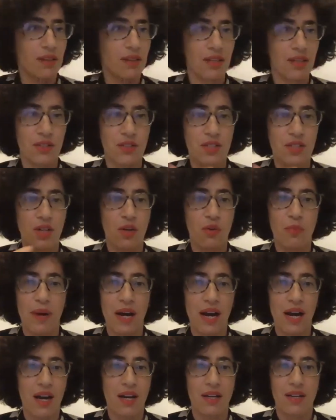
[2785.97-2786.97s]
years go
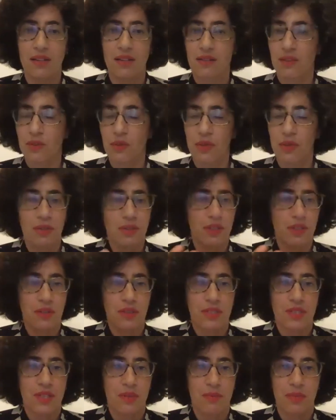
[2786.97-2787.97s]
by and you're you're
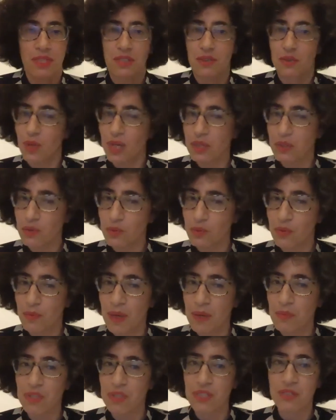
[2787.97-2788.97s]
but you want to
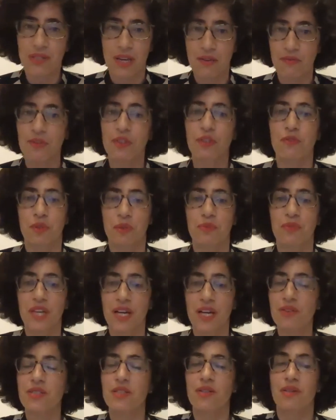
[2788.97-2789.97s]
remember something from
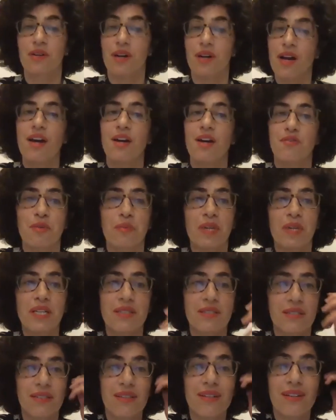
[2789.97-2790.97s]
there so for me
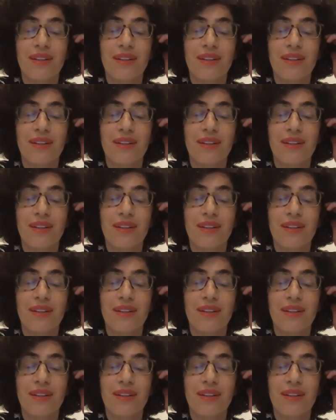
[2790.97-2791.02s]
it's